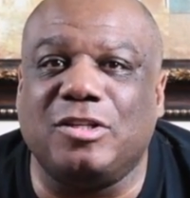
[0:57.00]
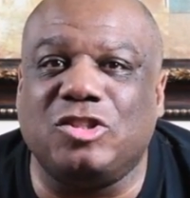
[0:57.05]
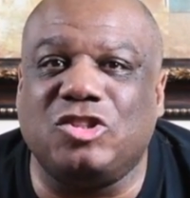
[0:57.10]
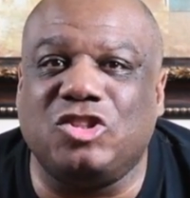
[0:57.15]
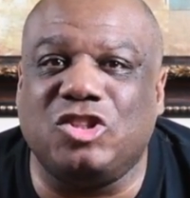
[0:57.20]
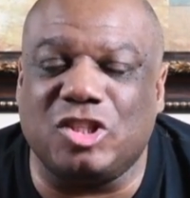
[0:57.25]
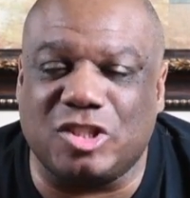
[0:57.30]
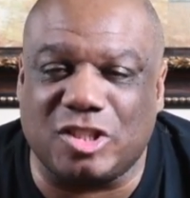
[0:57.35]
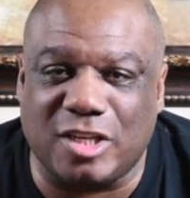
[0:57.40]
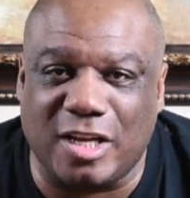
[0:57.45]

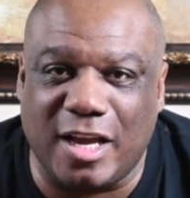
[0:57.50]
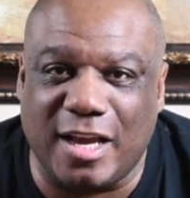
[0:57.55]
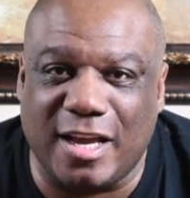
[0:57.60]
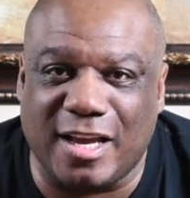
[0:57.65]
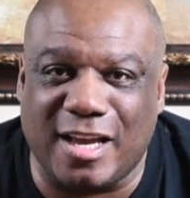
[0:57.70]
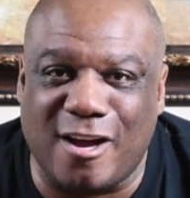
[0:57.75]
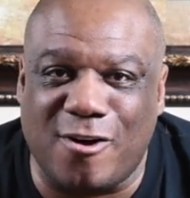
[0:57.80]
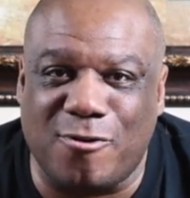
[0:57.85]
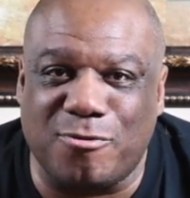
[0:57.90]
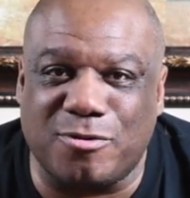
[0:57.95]
just to
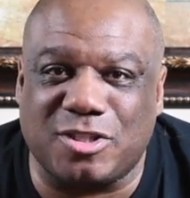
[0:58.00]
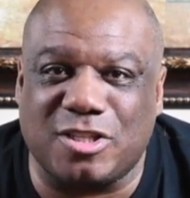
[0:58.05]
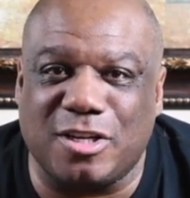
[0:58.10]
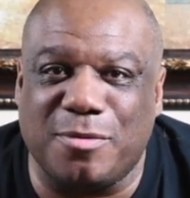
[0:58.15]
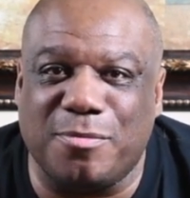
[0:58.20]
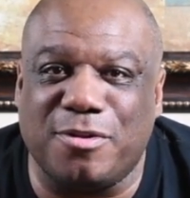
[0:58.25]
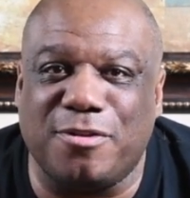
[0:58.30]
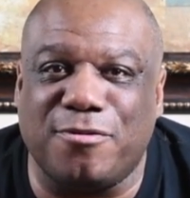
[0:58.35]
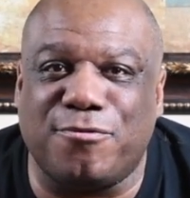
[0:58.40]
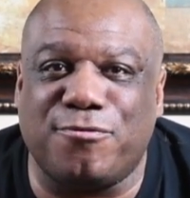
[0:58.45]
hang out with
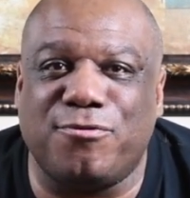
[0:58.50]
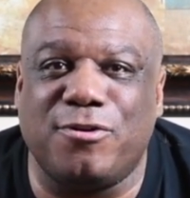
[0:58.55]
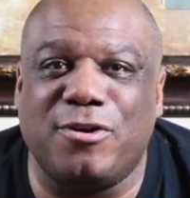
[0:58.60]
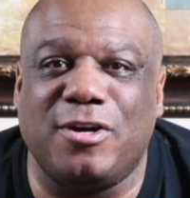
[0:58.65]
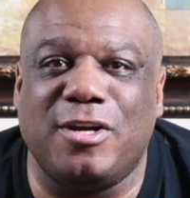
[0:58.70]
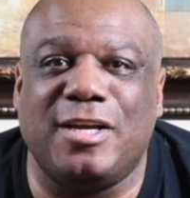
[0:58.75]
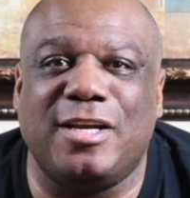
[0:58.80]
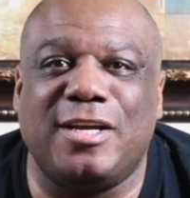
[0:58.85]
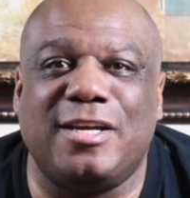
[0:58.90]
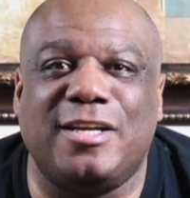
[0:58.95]
some of the
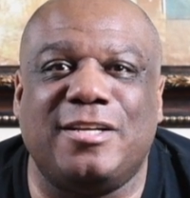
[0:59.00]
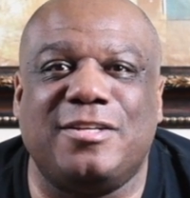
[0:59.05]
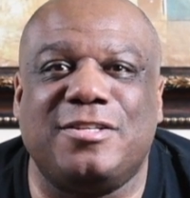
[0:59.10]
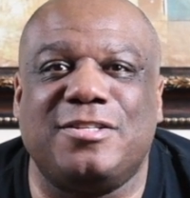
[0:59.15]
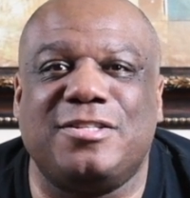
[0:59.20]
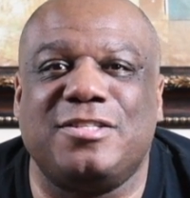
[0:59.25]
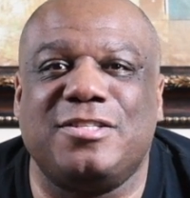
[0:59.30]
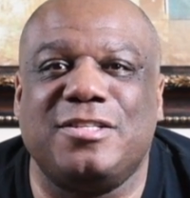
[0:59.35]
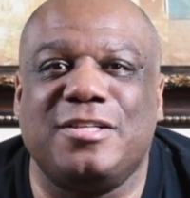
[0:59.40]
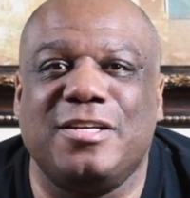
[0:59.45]

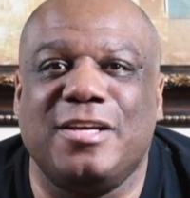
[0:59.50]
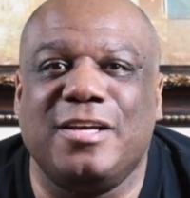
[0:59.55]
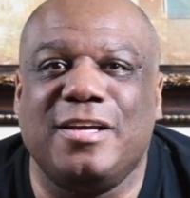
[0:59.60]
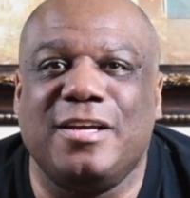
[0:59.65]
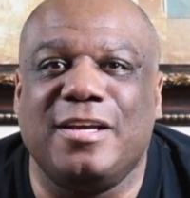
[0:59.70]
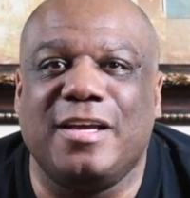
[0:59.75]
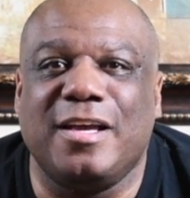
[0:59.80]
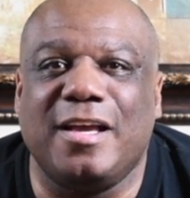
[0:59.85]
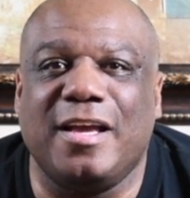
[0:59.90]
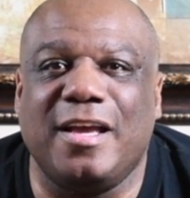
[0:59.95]
friends
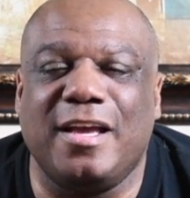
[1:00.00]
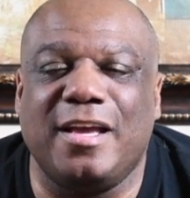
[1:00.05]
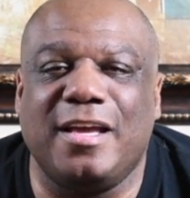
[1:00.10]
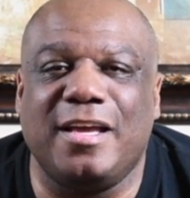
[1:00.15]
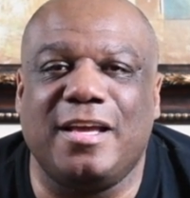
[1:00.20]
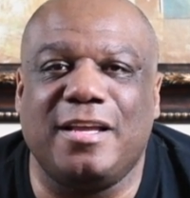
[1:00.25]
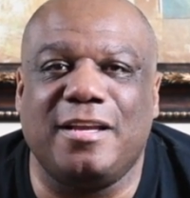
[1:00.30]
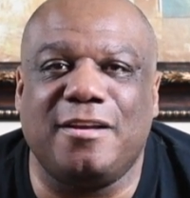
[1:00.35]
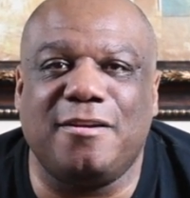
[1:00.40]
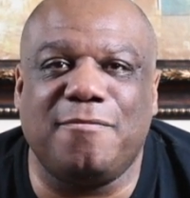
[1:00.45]

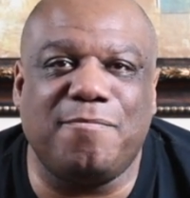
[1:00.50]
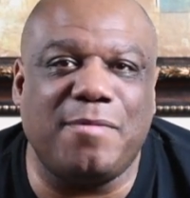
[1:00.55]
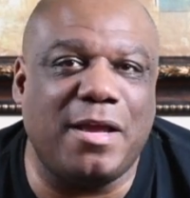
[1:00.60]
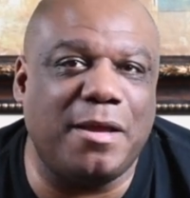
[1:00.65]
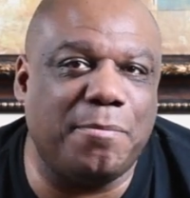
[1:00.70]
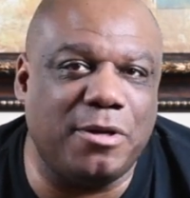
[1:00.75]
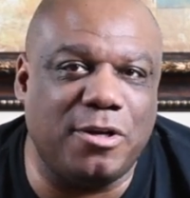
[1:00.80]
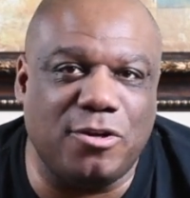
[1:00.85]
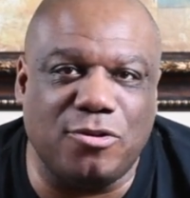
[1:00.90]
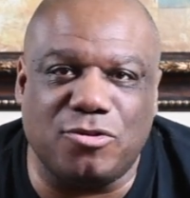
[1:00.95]
and
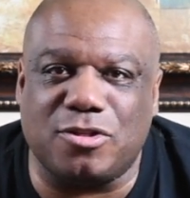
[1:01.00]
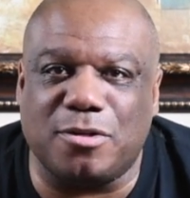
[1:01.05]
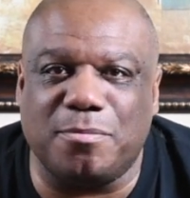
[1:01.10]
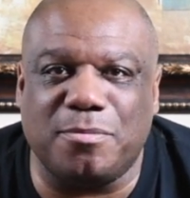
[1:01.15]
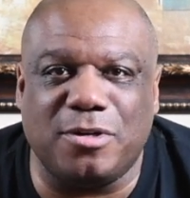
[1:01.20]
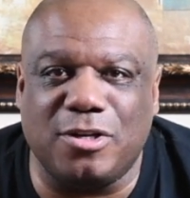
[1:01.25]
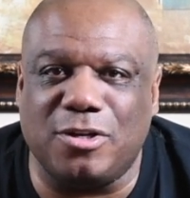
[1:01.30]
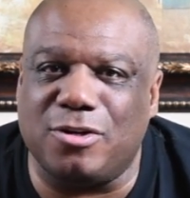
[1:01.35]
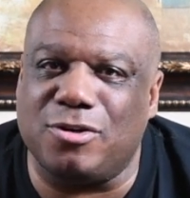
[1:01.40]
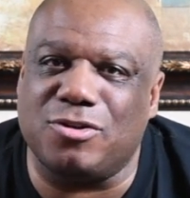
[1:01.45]
maybe do some
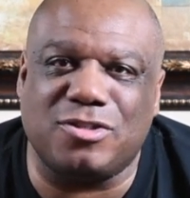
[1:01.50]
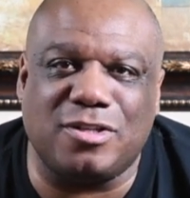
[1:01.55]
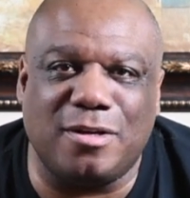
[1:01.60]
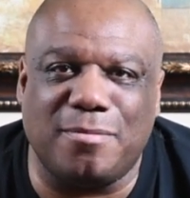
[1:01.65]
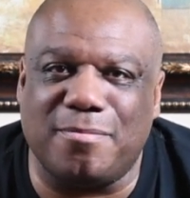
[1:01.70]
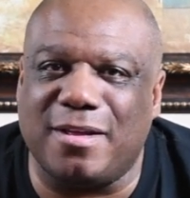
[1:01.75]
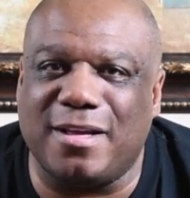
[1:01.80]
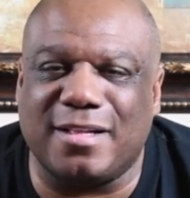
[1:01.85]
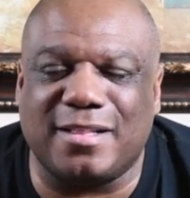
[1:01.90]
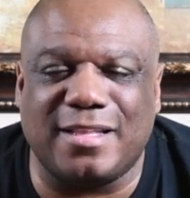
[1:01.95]
good or
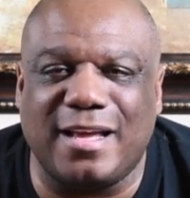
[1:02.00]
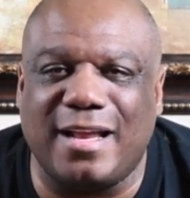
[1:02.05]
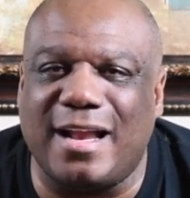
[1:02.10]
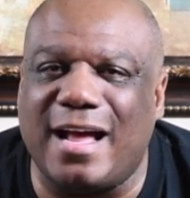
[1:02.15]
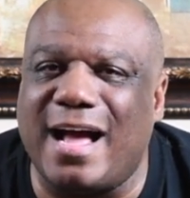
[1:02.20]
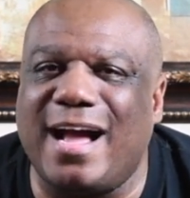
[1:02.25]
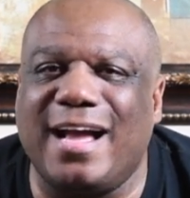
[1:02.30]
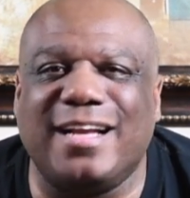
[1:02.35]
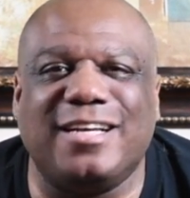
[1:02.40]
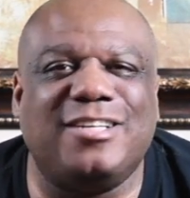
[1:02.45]
something like that.
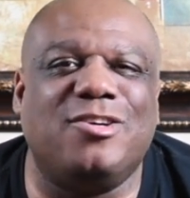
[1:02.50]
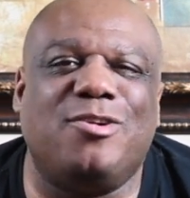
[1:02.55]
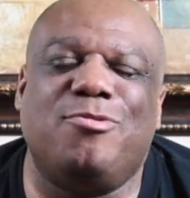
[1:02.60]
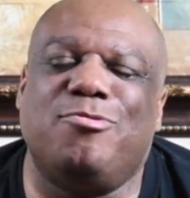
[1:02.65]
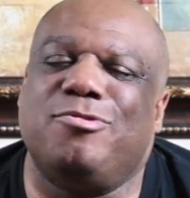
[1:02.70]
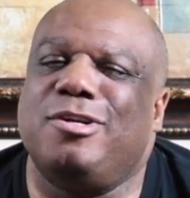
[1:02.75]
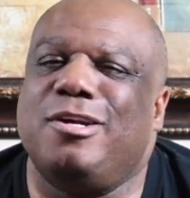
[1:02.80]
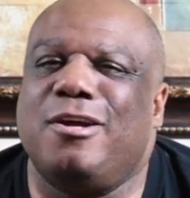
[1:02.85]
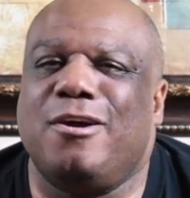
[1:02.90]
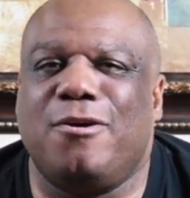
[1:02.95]
I
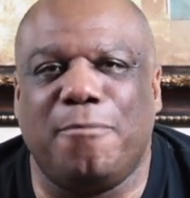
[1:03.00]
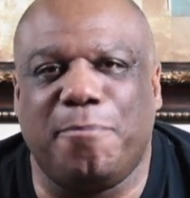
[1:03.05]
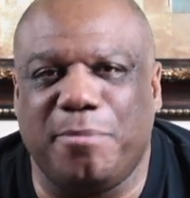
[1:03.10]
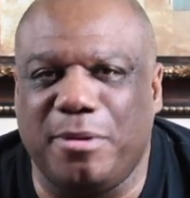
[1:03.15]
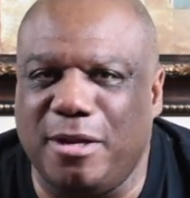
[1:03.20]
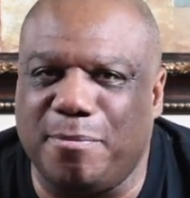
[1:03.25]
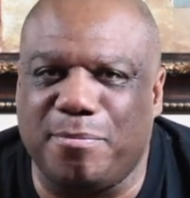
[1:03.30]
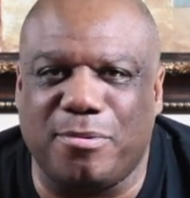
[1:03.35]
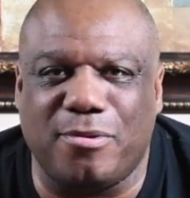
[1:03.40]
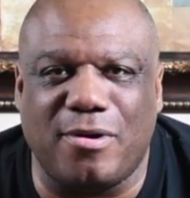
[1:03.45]
don't know,
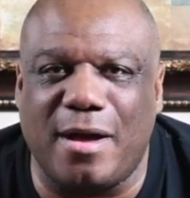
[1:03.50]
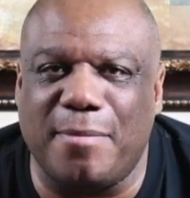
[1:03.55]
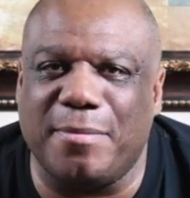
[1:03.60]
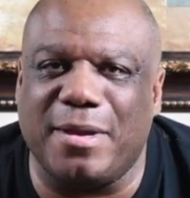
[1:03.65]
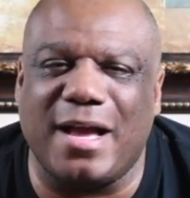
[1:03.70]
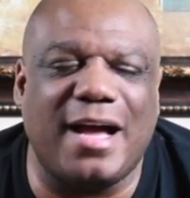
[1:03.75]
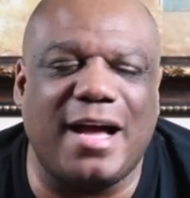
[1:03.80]
people. I mean,